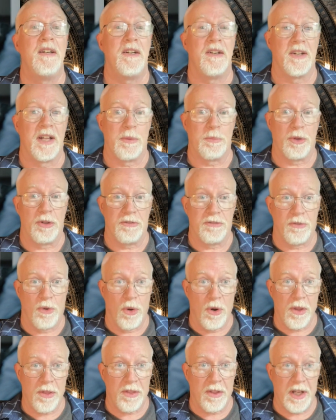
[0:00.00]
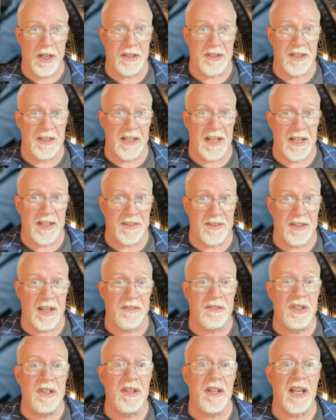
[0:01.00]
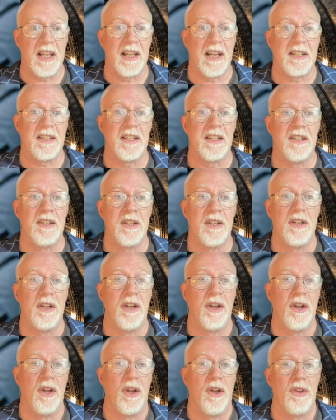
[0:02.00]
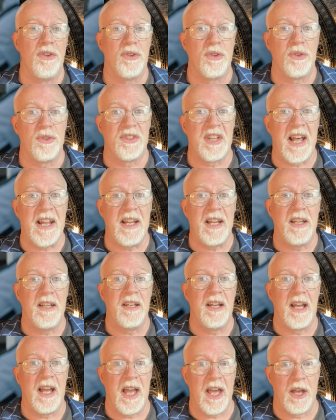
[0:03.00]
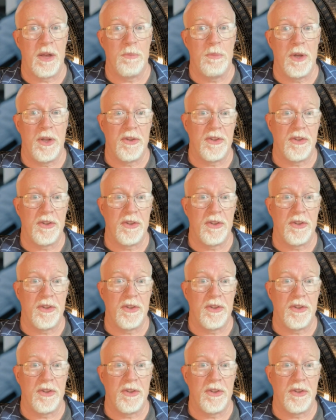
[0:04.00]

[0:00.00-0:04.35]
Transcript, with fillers: on April 4th, 1887, they elected Susanna M.